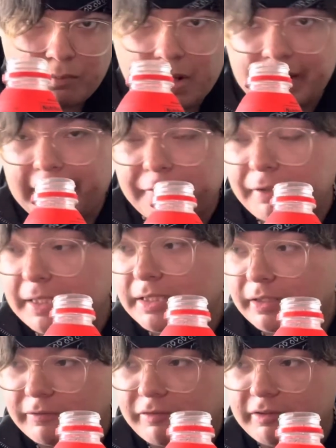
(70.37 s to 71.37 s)
I can't rate the
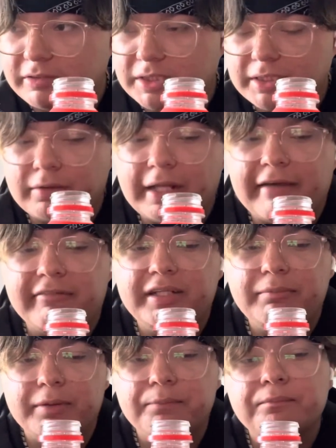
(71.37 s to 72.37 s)
other flavors because I don't have any,
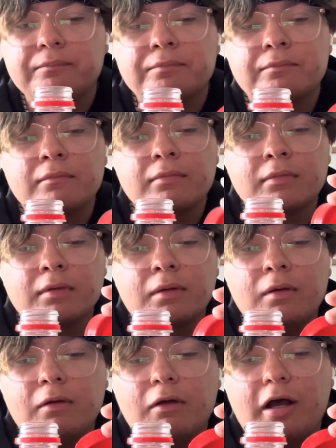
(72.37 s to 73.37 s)
but
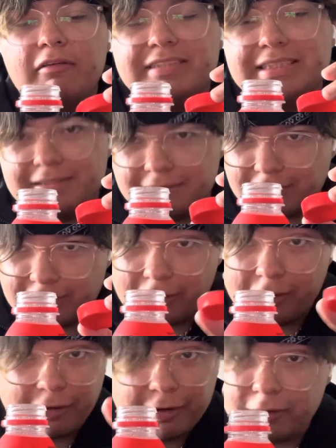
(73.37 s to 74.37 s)
obviously, uh,
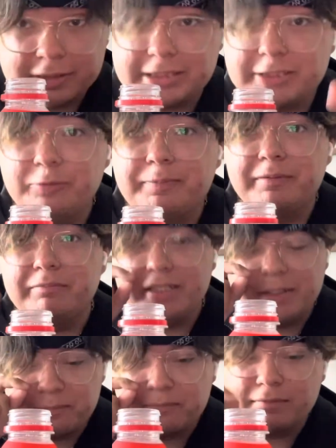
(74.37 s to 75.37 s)
oh, stupid
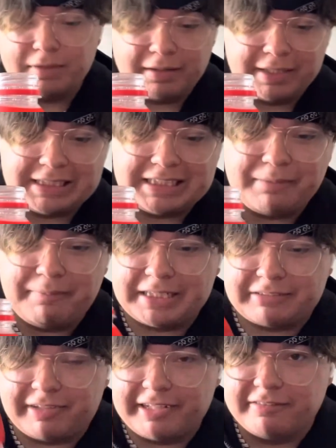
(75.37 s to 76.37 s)
me. This is the
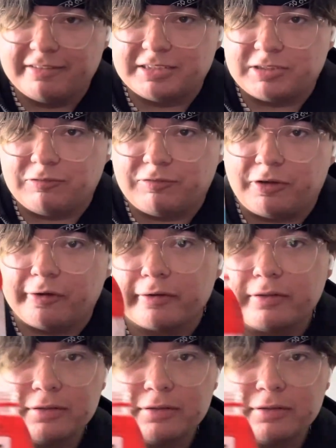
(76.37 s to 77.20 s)
best flavor so far.